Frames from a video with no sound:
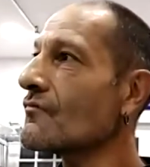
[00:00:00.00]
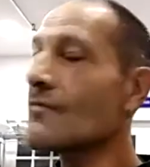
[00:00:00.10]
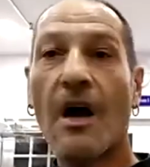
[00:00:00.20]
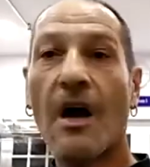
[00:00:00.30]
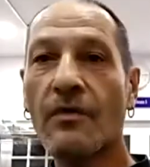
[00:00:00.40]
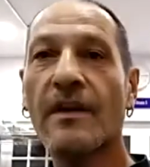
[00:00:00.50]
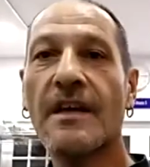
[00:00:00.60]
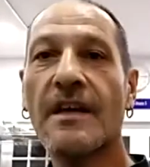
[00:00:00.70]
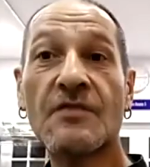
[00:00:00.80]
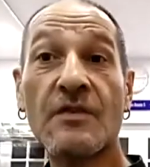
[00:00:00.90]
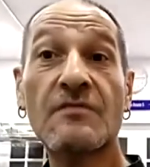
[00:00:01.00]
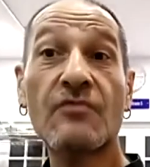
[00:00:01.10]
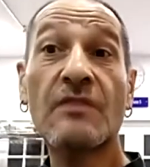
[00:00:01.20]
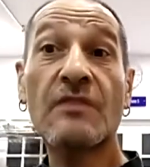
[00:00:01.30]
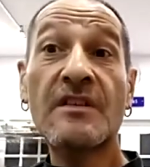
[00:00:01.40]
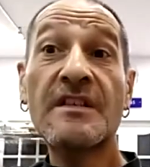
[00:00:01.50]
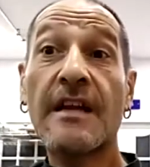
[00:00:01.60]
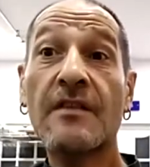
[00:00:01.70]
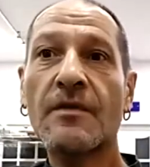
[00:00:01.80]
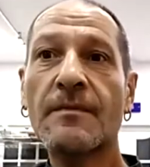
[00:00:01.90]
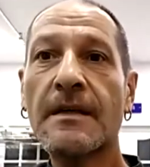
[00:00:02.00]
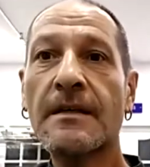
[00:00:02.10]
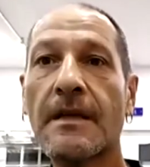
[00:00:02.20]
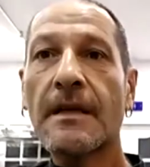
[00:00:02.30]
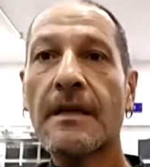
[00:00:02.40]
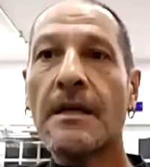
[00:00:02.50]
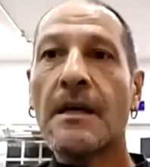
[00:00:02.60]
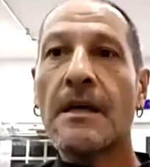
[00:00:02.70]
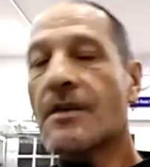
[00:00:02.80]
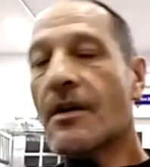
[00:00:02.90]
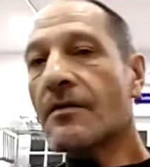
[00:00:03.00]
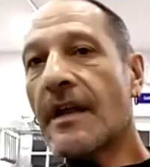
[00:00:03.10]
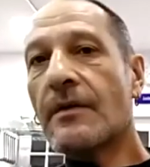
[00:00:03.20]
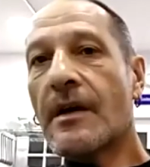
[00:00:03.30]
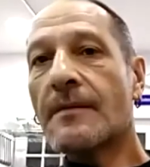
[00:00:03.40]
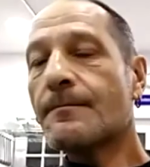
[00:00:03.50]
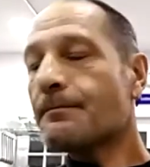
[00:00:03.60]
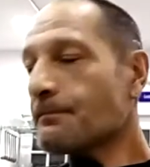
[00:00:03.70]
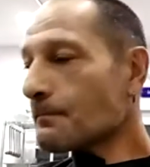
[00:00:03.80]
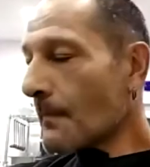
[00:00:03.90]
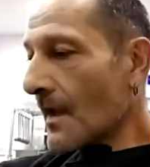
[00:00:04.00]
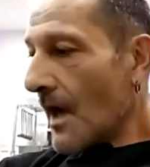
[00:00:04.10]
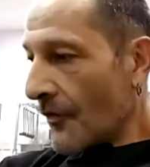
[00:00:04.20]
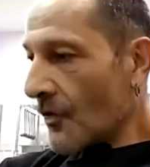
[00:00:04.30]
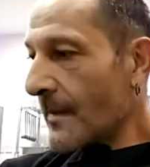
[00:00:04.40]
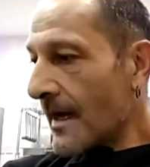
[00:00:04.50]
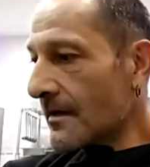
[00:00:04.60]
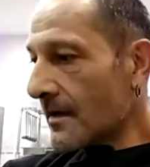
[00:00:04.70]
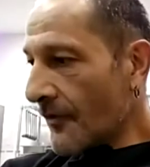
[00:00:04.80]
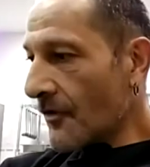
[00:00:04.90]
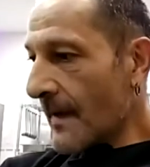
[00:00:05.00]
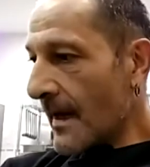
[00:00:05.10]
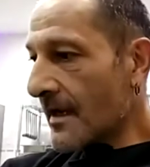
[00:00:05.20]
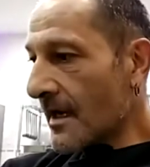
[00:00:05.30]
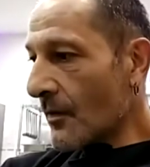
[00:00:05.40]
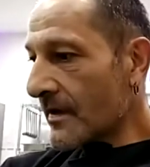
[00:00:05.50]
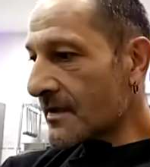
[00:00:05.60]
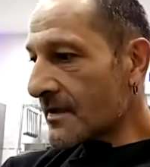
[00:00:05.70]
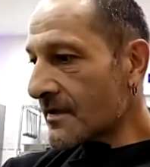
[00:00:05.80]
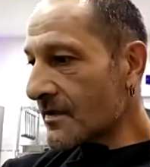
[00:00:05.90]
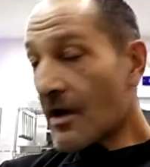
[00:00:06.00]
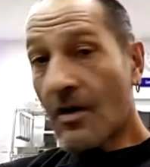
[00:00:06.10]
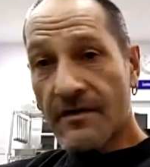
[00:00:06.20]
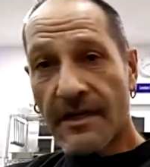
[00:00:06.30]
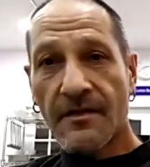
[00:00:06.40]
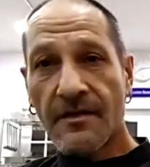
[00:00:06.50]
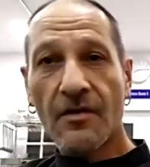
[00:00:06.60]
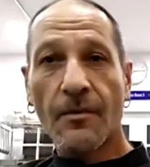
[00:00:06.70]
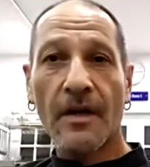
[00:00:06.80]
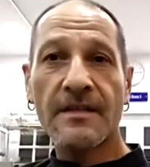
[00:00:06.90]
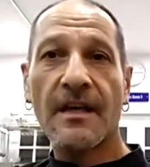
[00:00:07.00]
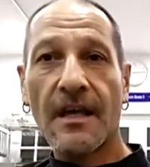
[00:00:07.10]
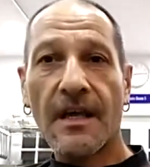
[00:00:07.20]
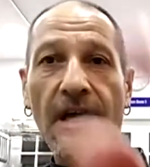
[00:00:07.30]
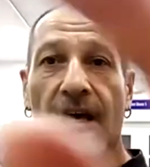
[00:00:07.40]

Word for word: I really it just really resonated with me. So anyway, I thought about it. I thought about it, and I went to I contacted the local polytech uh,